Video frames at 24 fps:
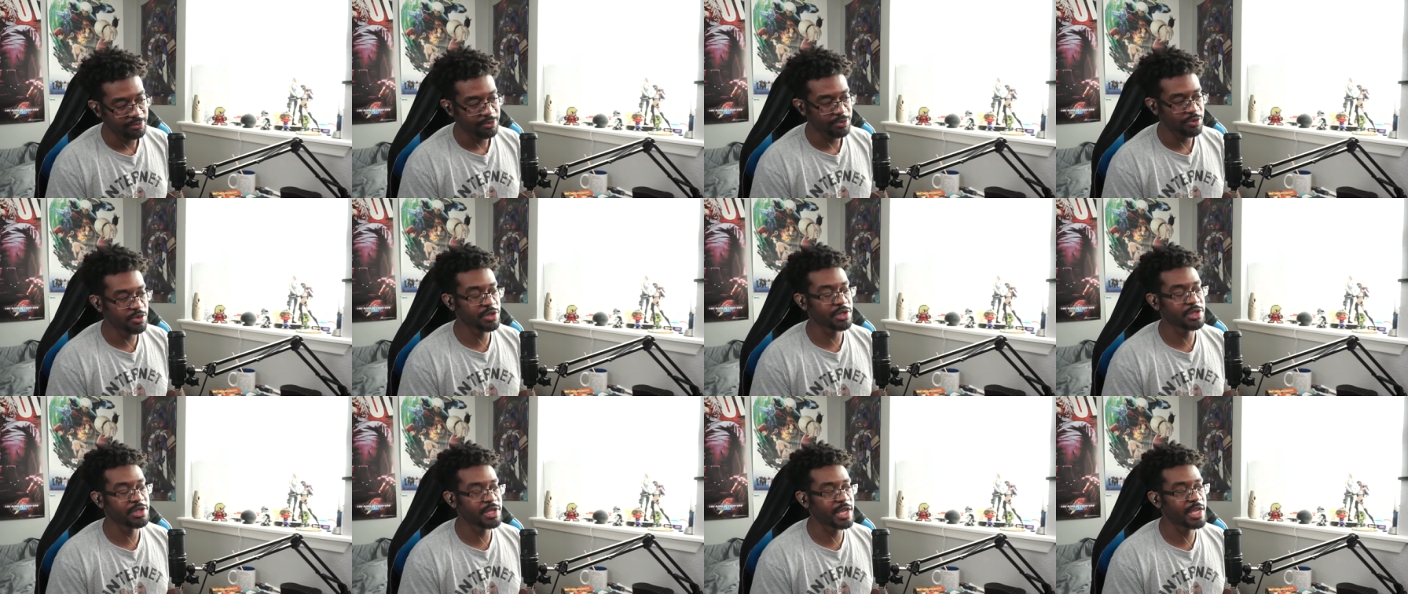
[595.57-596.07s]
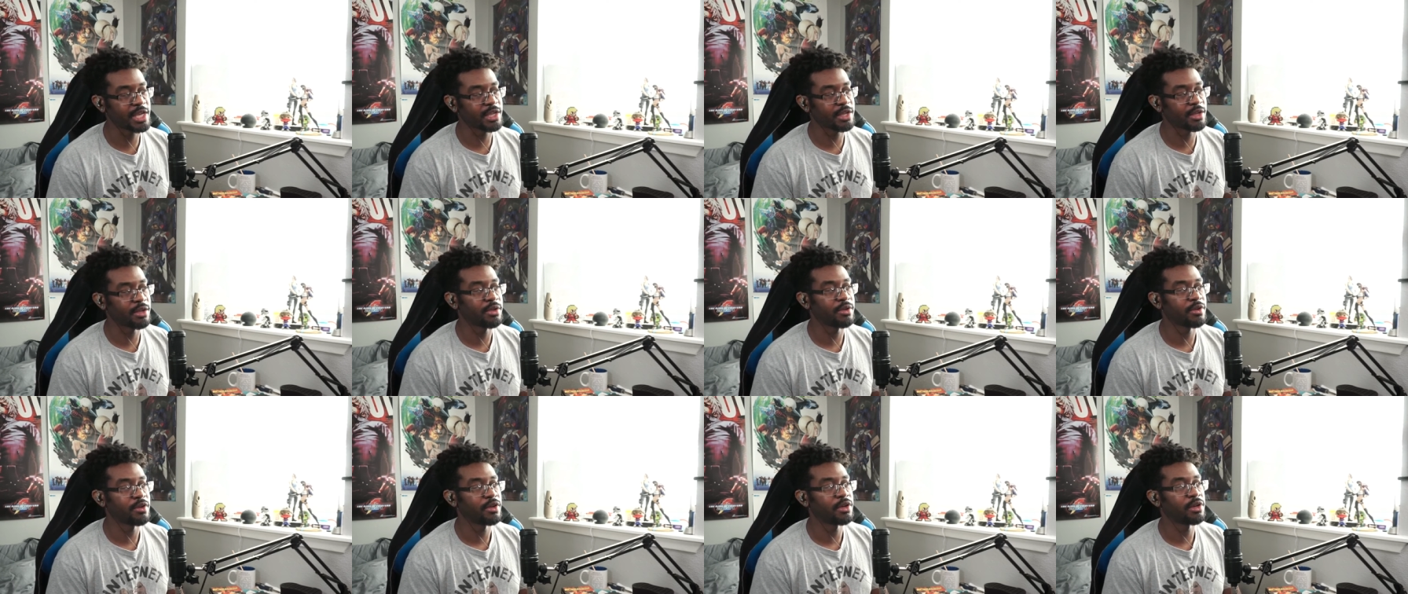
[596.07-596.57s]
You have to take
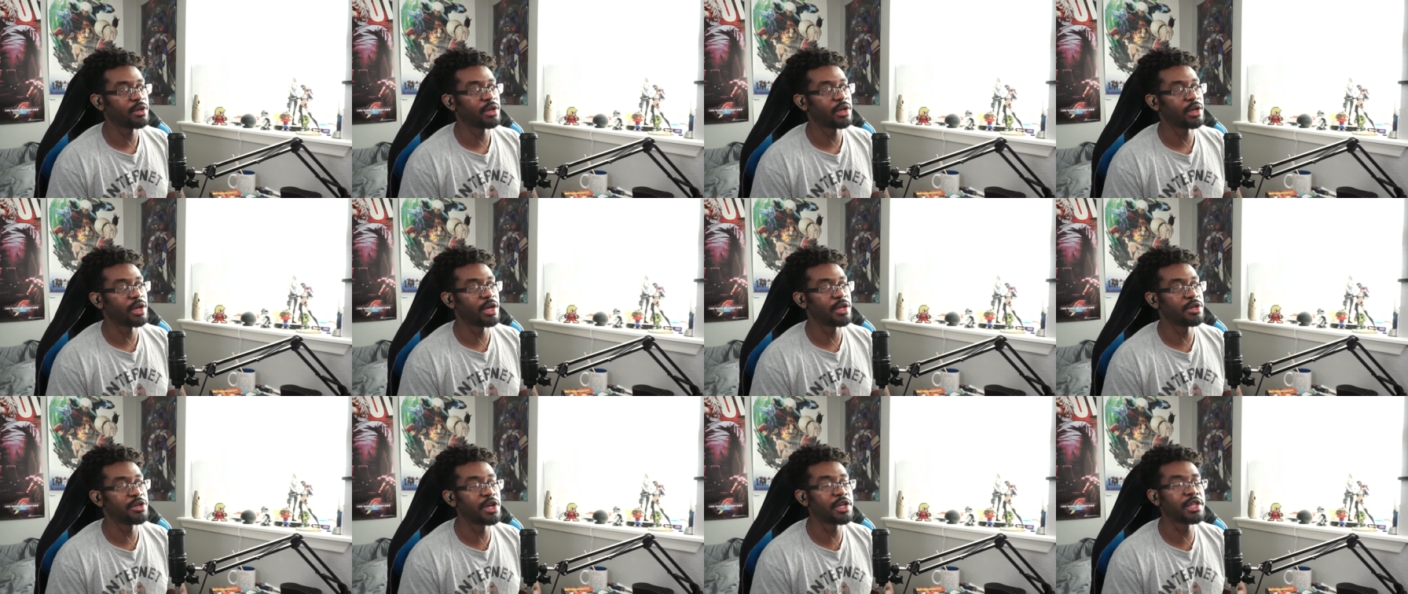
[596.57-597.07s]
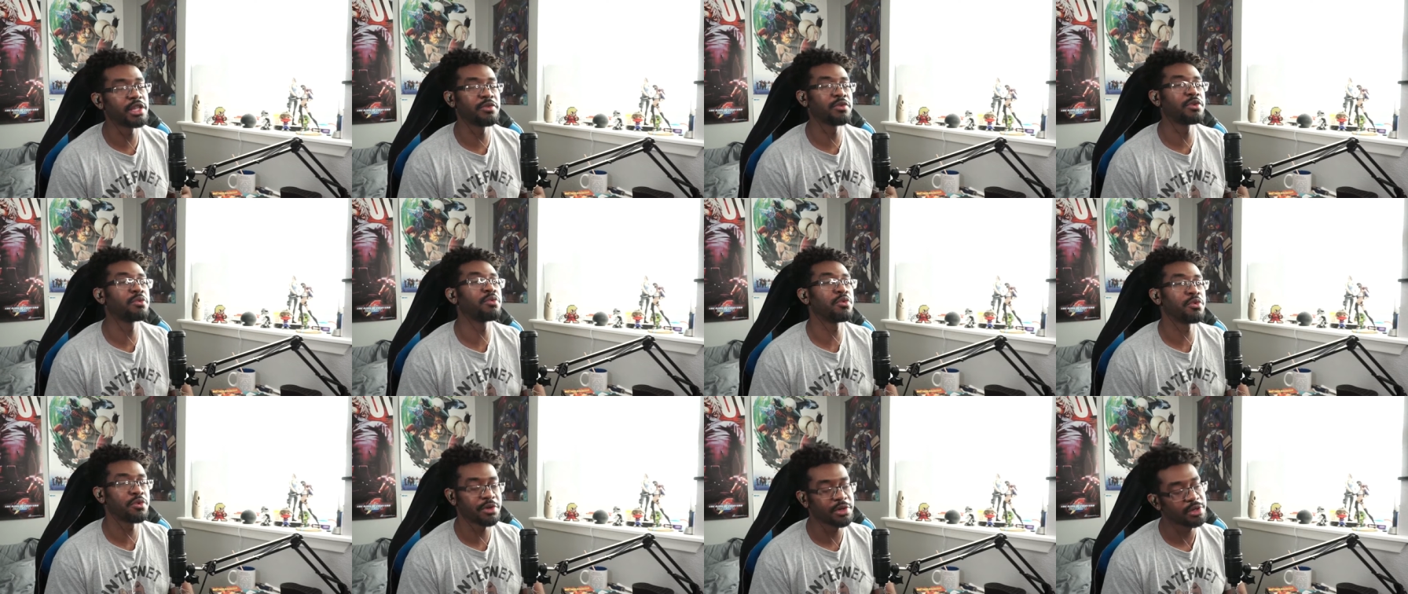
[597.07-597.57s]
another
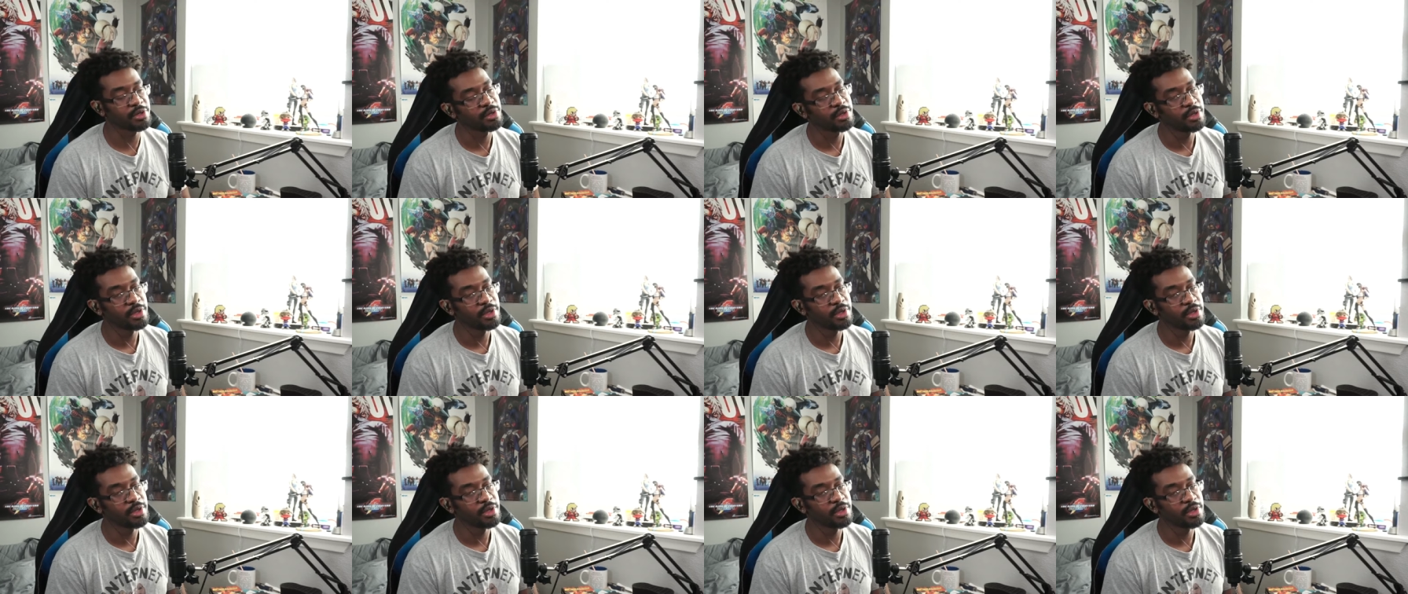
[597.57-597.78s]
reward,